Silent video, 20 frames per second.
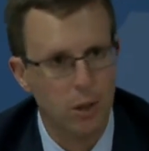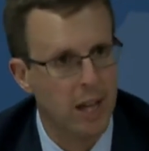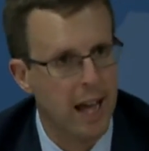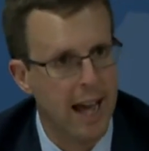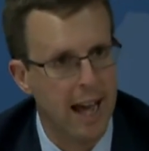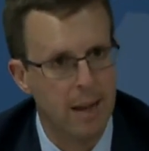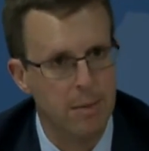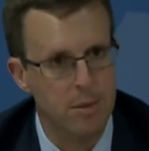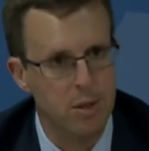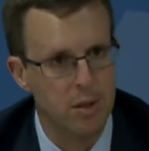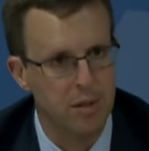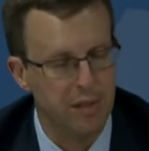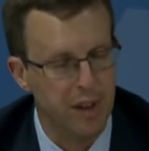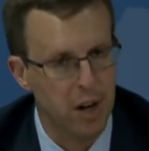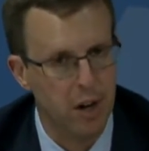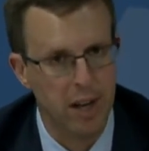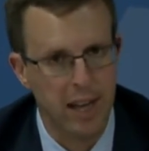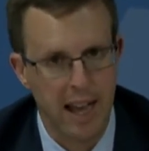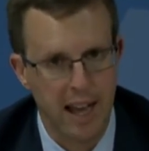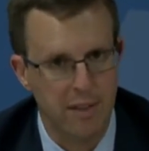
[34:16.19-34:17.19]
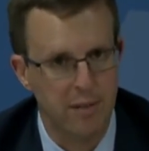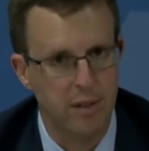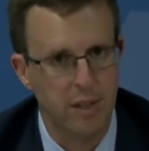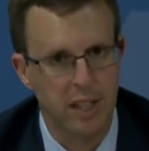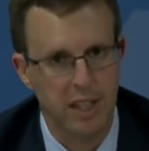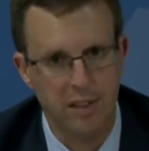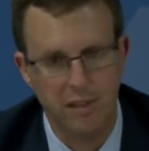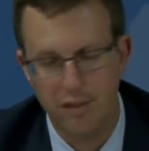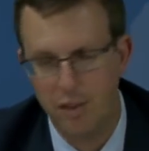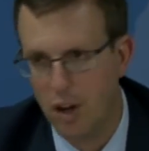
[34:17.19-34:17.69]
labs are very
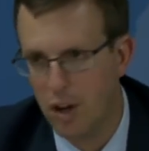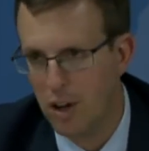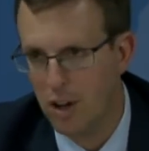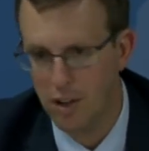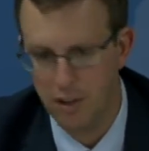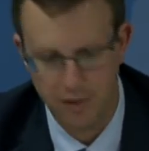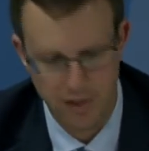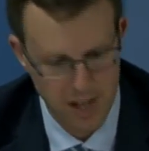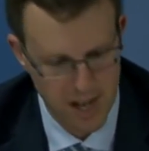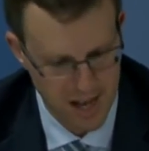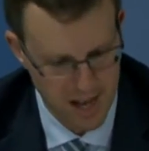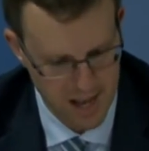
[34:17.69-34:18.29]
heavily involved,